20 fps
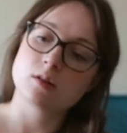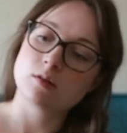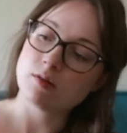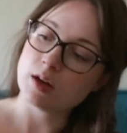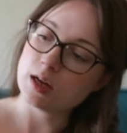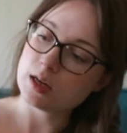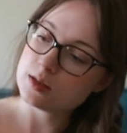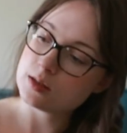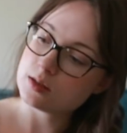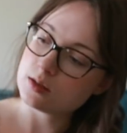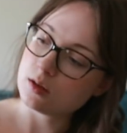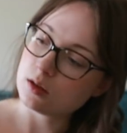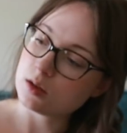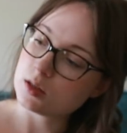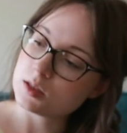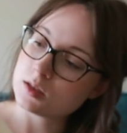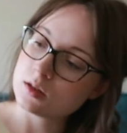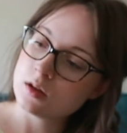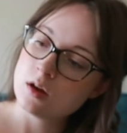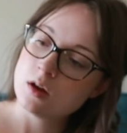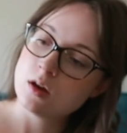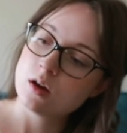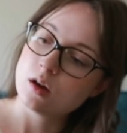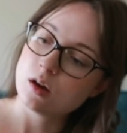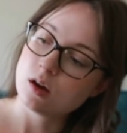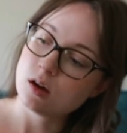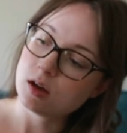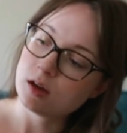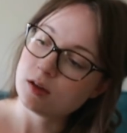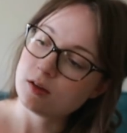the correct side.
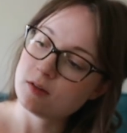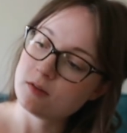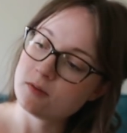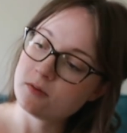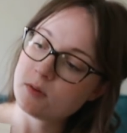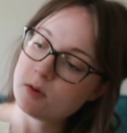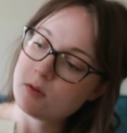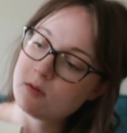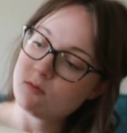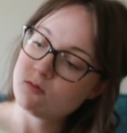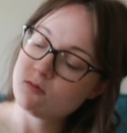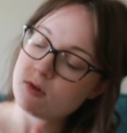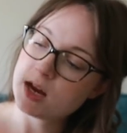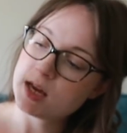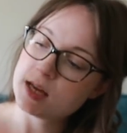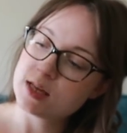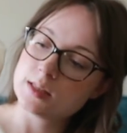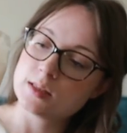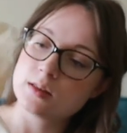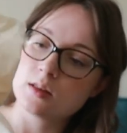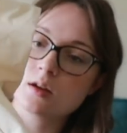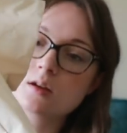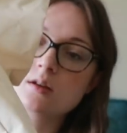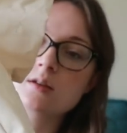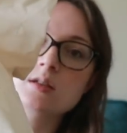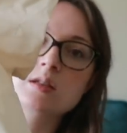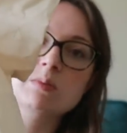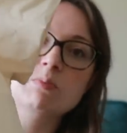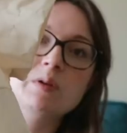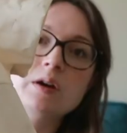I've raised
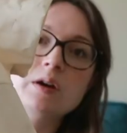those